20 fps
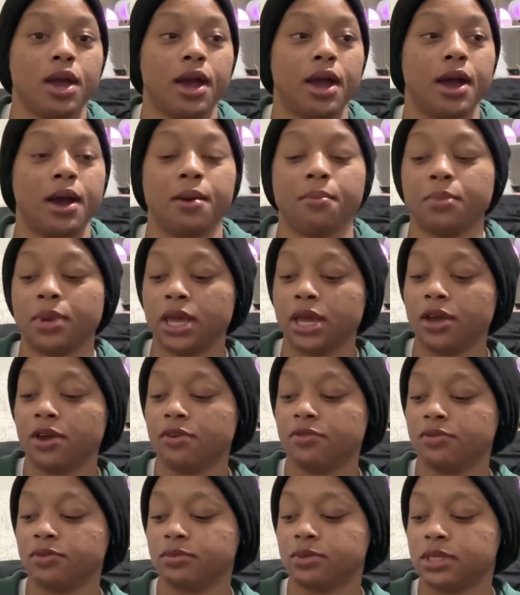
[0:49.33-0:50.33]
I'm gonna
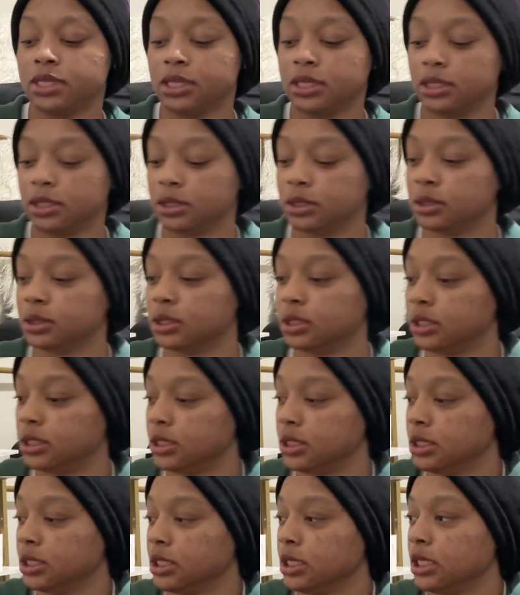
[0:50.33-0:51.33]
have them set up
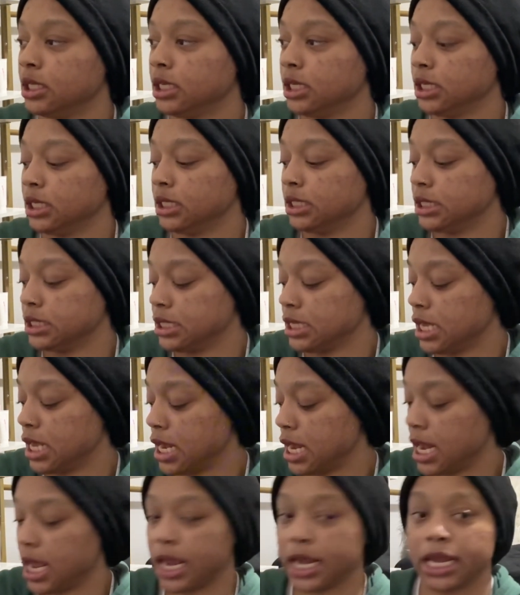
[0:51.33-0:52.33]

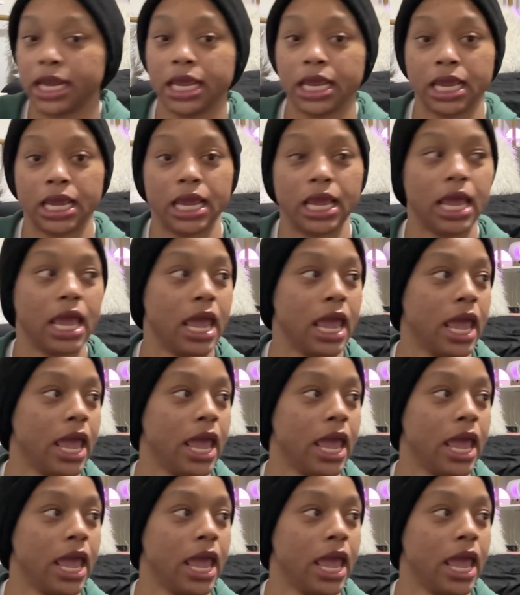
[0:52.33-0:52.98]
something like this.